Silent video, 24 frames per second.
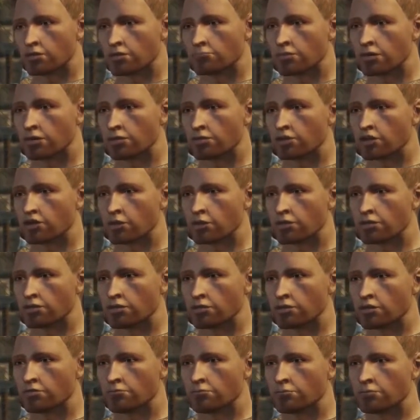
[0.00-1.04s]
the Maker well
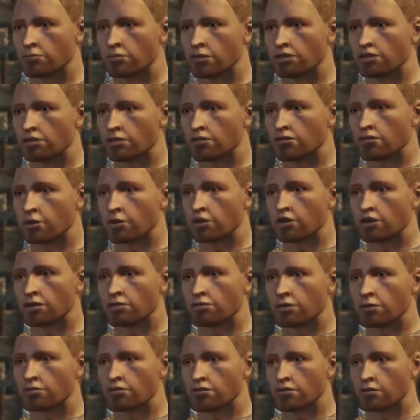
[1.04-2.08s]
enough, but I never
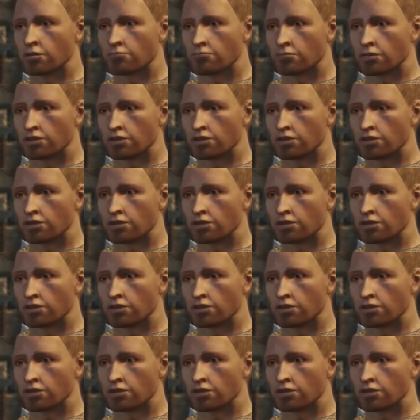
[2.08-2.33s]
wanted to devote